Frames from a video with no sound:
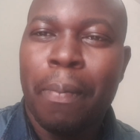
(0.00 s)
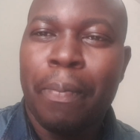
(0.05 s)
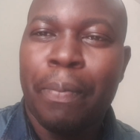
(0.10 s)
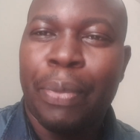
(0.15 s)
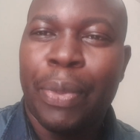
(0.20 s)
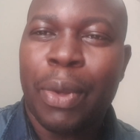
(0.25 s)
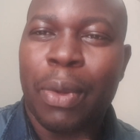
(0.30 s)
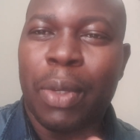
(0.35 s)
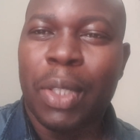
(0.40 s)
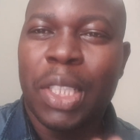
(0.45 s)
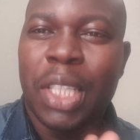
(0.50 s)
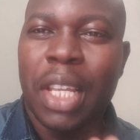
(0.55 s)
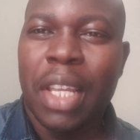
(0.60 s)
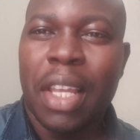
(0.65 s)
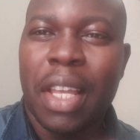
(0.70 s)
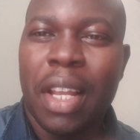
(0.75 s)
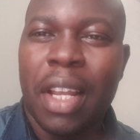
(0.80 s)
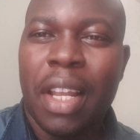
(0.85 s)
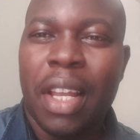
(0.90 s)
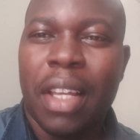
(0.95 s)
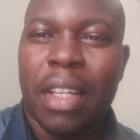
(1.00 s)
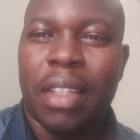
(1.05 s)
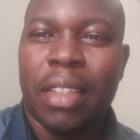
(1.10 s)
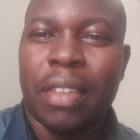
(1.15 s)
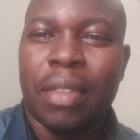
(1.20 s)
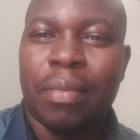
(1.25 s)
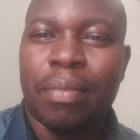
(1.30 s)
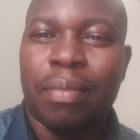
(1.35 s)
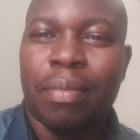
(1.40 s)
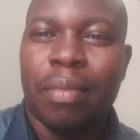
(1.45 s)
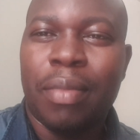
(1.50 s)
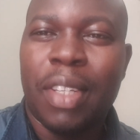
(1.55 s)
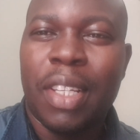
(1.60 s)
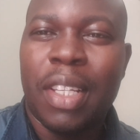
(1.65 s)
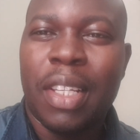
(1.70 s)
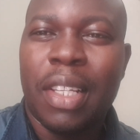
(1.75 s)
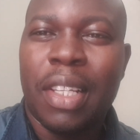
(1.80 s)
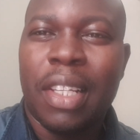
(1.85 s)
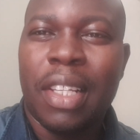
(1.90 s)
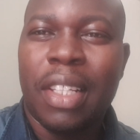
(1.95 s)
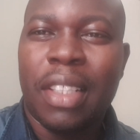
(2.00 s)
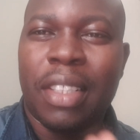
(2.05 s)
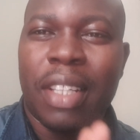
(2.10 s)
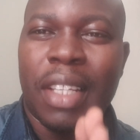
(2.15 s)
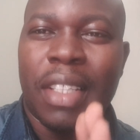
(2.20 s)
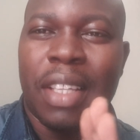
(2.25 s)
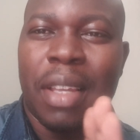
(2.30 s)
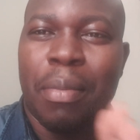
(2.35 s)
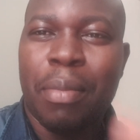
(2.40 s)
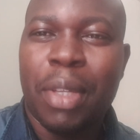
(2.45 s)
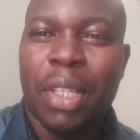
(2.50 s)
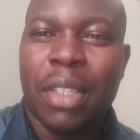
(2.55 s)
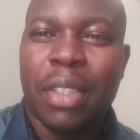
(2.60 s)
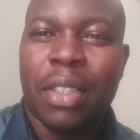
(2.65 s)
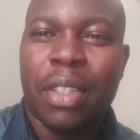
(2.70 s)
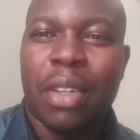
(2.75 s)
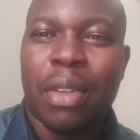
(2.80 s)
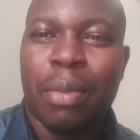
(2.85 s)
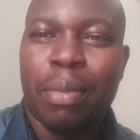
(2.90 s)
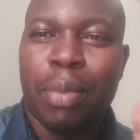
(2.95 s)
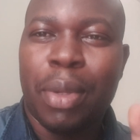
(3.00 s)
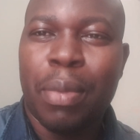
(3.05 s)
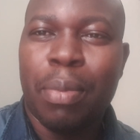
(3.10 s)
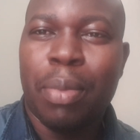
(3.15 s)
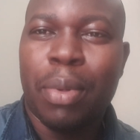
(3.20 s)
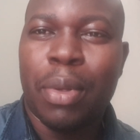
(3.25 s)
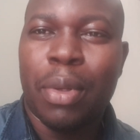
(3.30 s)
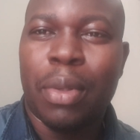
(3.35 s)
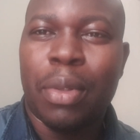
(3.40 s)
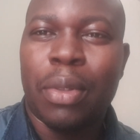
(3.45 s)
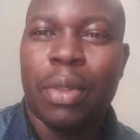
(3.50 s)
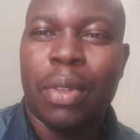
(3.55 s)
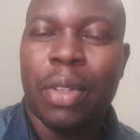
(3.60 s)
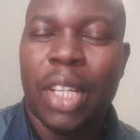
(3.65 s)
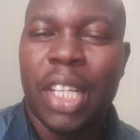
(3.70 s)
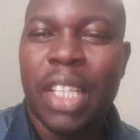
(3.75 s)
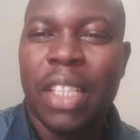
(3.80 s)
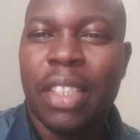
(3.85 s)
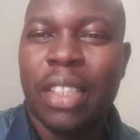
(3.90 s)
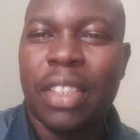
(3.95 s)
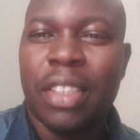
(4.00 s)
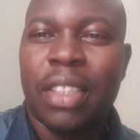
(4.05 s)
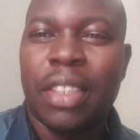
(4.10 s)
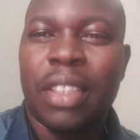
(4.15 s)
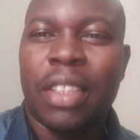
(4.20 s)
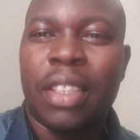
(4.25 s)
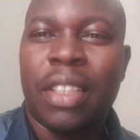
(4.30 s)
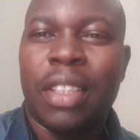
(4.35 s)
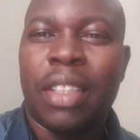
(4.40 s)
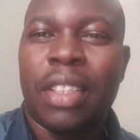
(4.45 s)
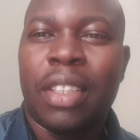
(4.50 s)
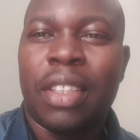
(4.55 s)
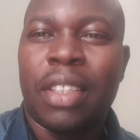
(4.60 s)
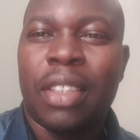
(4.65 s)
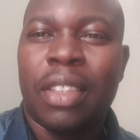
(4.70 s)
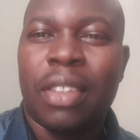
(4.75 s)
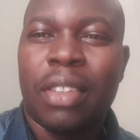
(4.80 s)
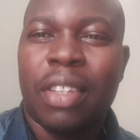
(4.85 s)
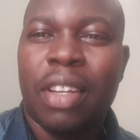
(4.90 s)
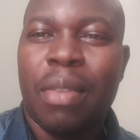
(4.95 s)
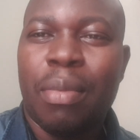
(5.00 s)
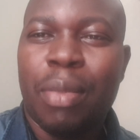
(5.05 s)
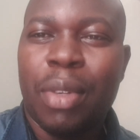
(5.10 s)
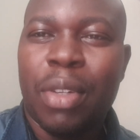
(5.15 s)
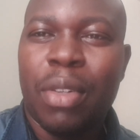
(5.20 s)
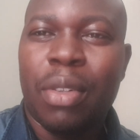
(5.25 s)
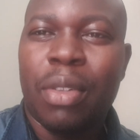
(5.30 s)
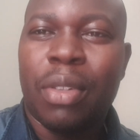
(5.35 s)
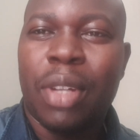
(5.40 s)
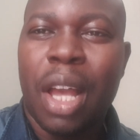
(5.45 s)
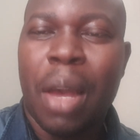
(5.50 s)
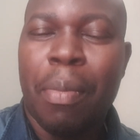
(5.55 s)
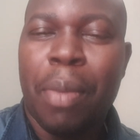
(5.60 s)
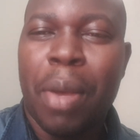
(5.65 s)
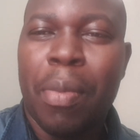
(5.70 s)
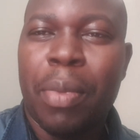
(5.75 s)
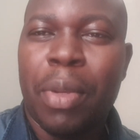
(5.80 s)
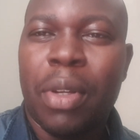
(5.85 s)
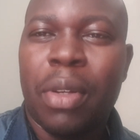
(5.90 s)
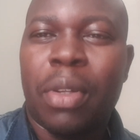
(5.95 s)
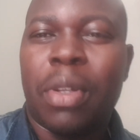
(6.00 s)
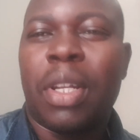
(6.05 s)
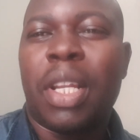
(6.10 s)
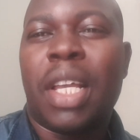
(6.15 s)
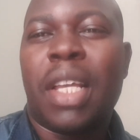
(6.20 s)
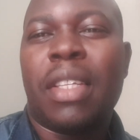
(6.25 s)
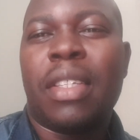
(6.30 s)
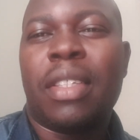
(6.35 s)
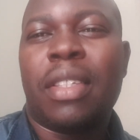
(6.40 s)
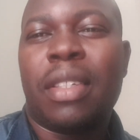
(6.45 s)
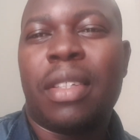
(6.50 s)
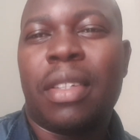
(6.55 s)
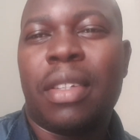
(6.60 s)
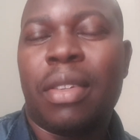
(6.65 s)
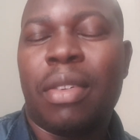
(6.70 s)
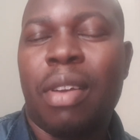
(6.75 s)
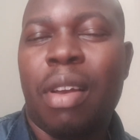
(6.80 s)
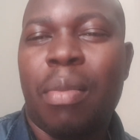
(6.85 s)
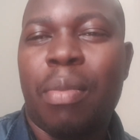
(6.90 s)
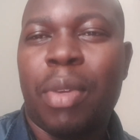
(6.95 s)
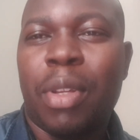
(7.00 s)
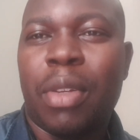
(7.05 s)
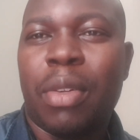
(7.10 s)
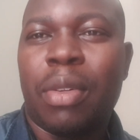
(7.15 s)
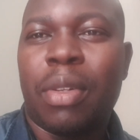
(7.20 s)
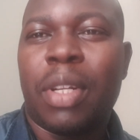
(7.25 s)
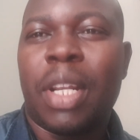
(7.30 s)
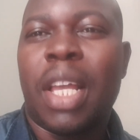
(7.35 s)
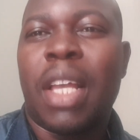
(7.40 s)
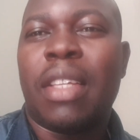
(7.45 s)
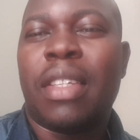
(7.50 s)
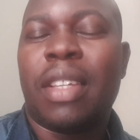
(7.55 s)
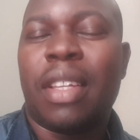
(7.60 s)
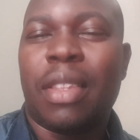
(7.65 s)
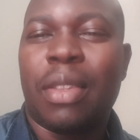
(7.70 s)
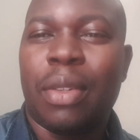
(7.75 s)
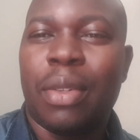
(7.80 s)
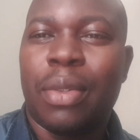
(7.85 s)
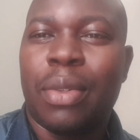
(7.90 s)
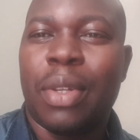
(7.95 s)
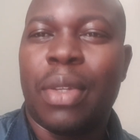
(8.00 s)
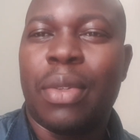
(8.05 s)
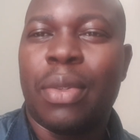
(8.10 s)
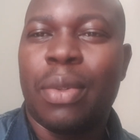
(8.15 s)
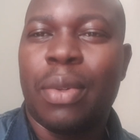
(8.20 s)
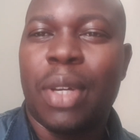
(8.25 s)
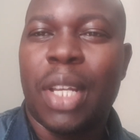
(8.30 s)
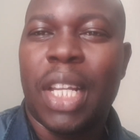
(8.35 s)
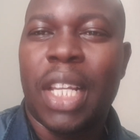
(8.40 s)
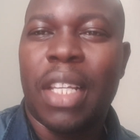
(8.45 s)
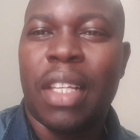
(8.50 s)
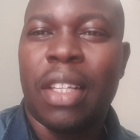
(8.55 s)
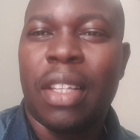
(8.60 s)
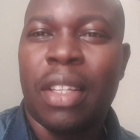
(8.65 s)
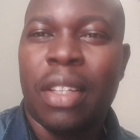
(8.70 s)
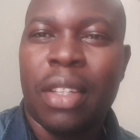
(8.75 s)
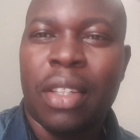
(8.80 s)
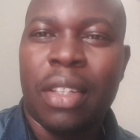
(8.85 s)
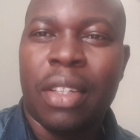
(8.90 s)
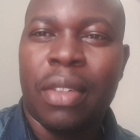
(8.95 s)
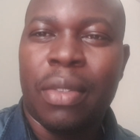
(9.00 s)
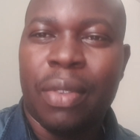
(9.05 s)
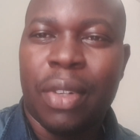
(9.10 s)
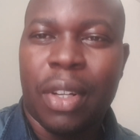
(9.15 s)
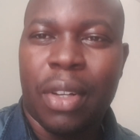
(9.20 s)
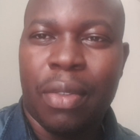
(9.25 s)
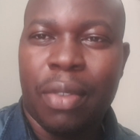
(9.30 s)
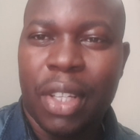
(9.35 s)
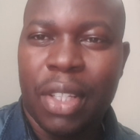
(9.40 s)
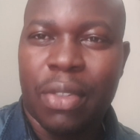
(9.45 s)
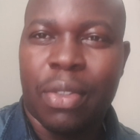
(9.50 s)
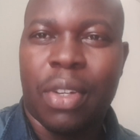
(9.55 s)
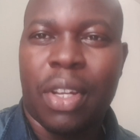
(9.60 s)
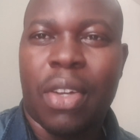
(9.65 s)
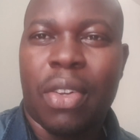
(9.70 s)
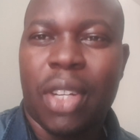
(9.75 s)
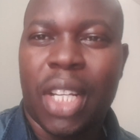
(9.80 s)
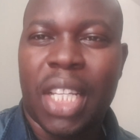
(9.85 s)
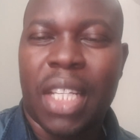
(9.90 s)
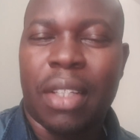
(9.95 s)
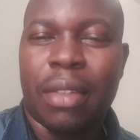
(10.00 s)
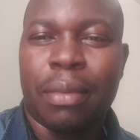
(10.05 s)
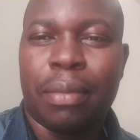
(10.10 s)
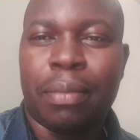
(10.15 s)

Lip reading: Kitengela, it has a mixture of people, rich, upper middle class, lower middle class, and those ones who are forever struggling.